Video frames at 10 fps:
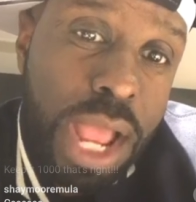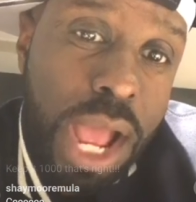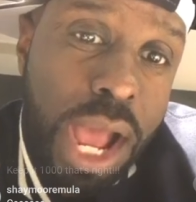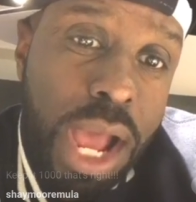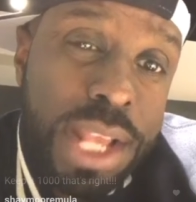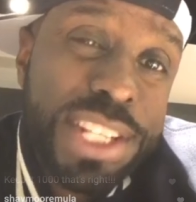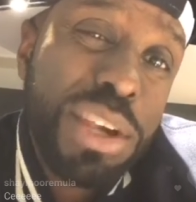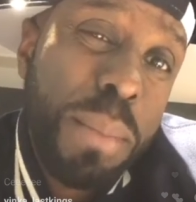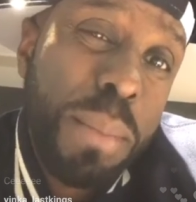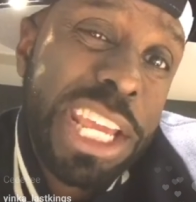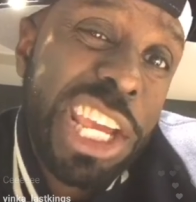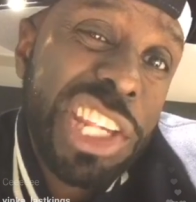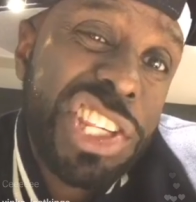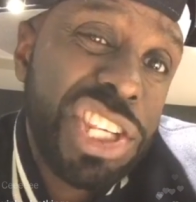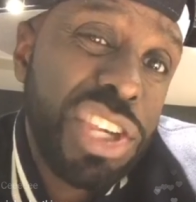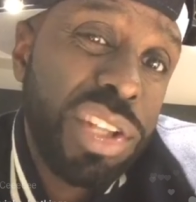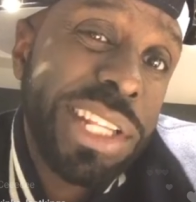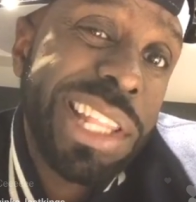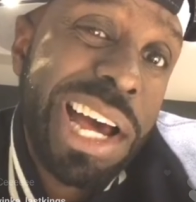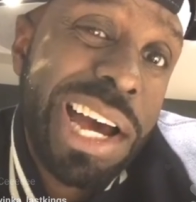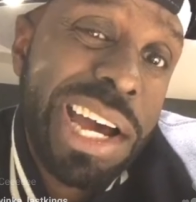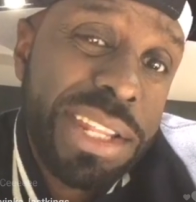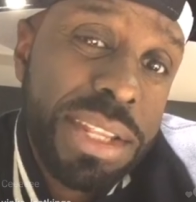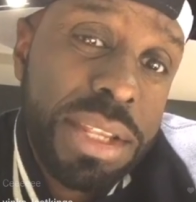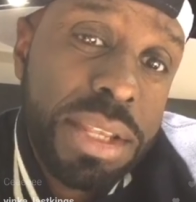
Nah, somebody get C on the line.